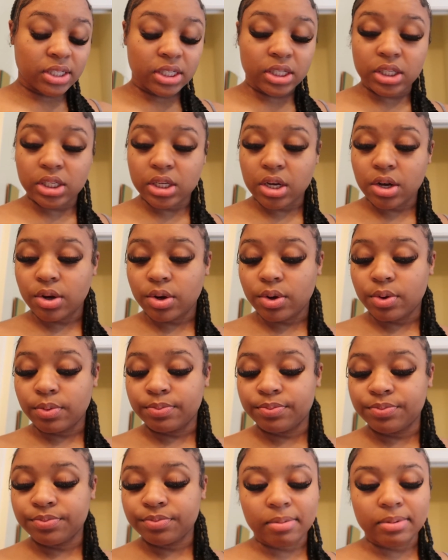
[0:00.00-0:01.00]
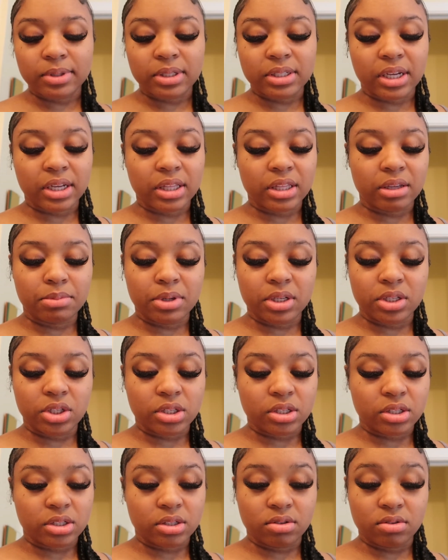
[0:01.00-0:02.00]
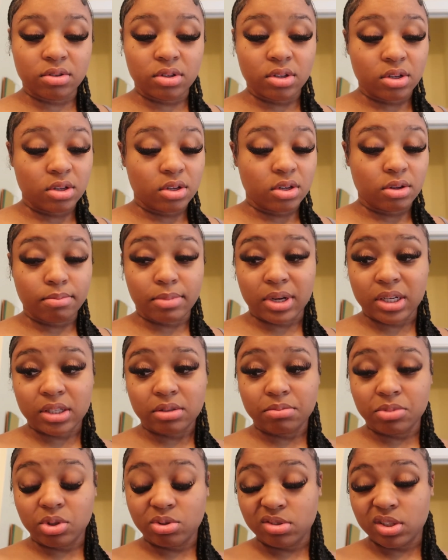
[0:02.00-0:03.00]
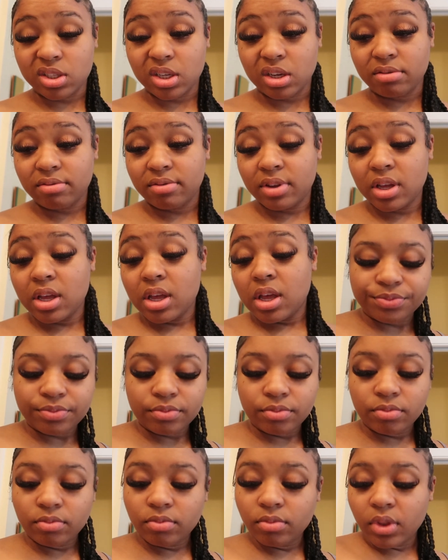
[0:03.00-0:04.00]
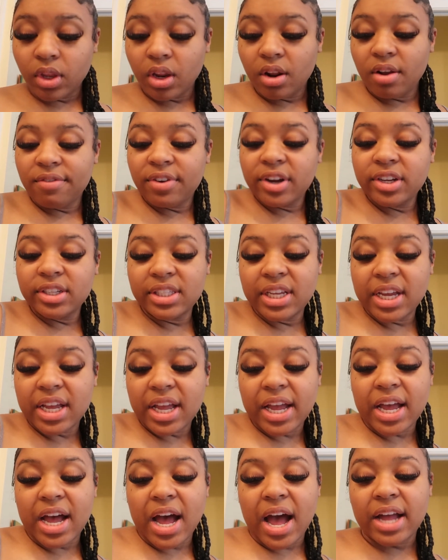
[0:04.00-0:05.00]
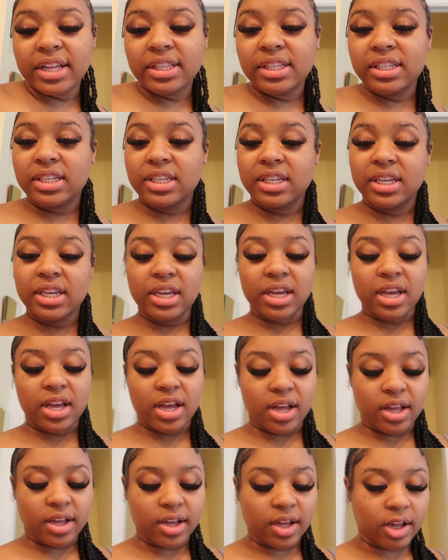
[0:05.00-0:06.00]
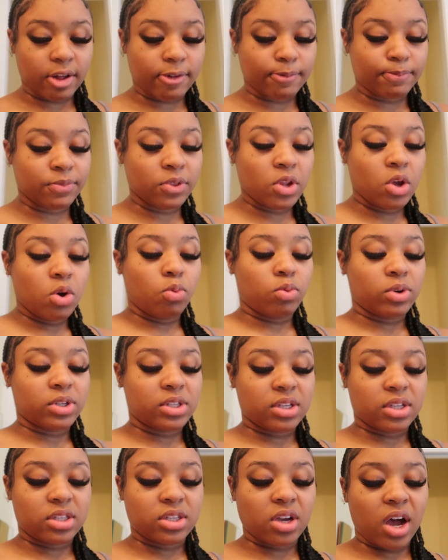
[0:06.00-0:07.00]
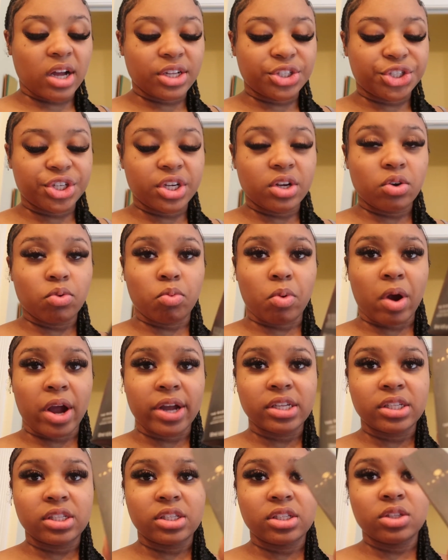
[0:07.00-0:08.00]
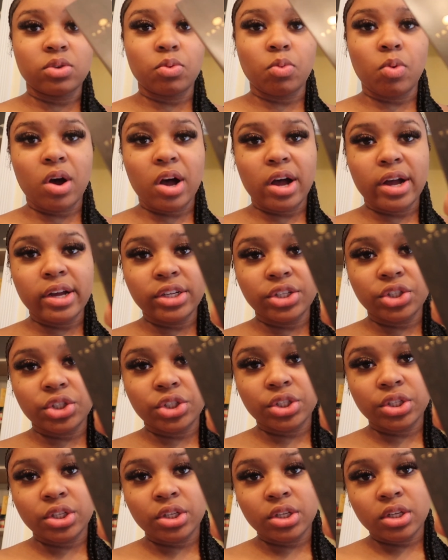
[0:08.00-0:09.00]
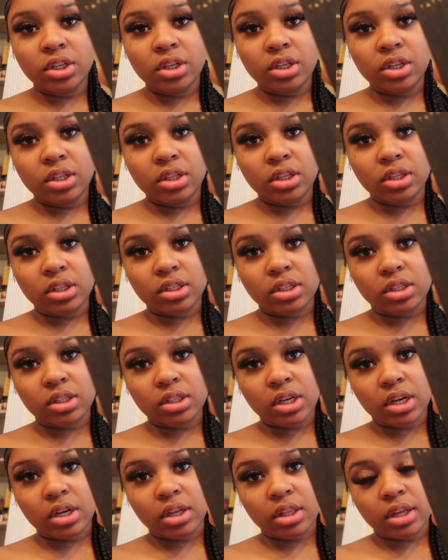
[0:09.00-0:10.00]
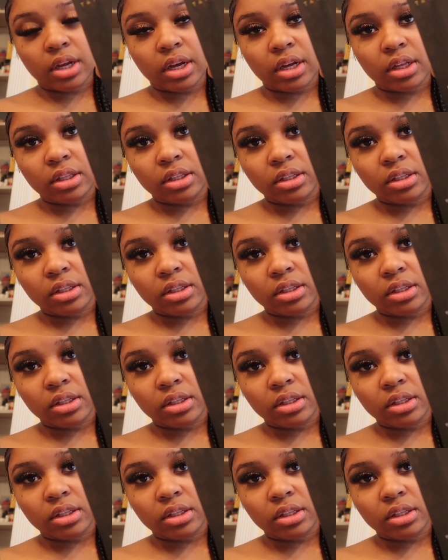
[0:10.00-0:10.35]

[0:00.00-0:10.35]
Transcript: So I was like, let me just buy some new stuff. First thing I got was the Tatcha Rice Wash. This is how that